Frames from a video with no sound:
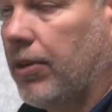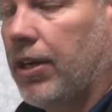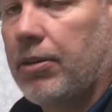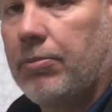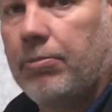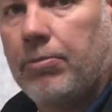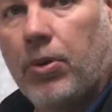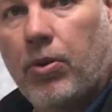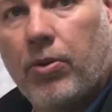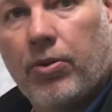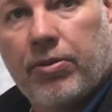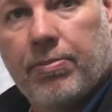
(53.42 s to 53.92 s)

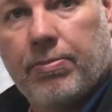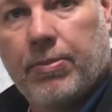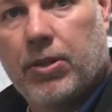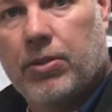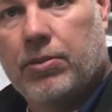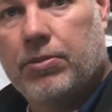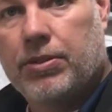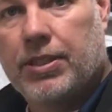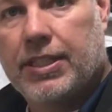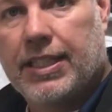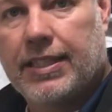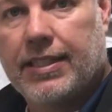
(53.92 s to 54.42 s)
run both
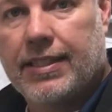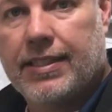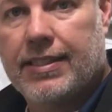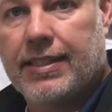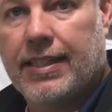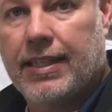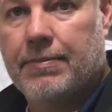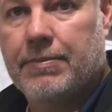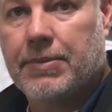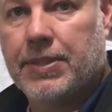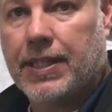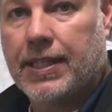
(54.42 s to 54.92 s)
modes at the
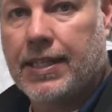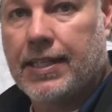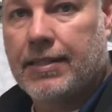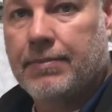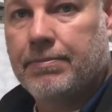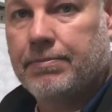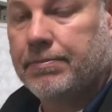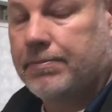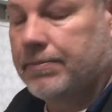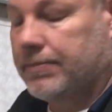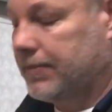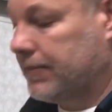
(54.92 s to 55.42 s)
same
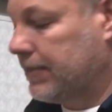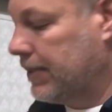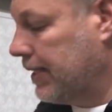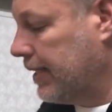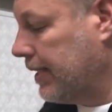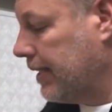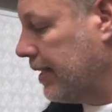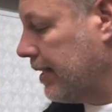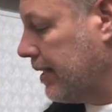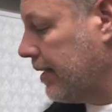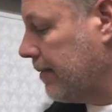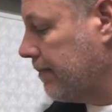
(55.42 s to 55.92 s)
time.
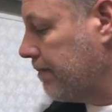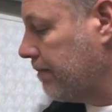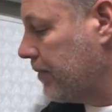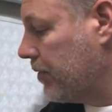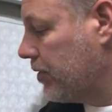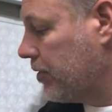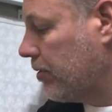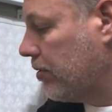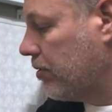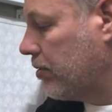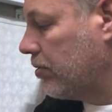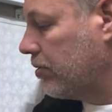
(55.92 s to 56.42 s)

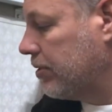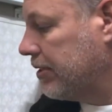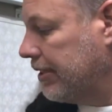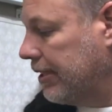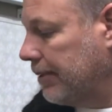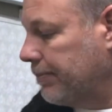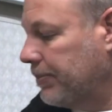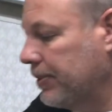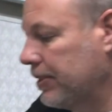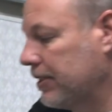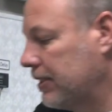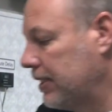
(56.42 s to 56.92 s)
So
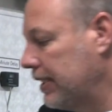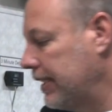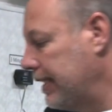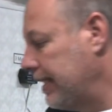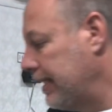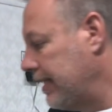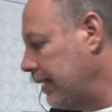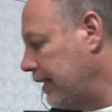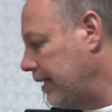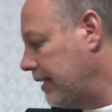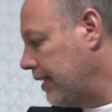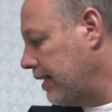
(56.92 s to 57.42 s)

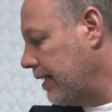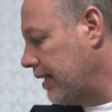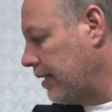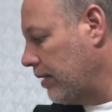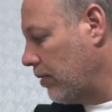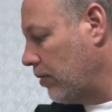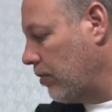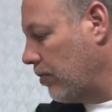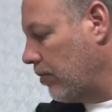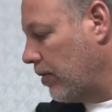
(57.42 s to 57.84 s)
typically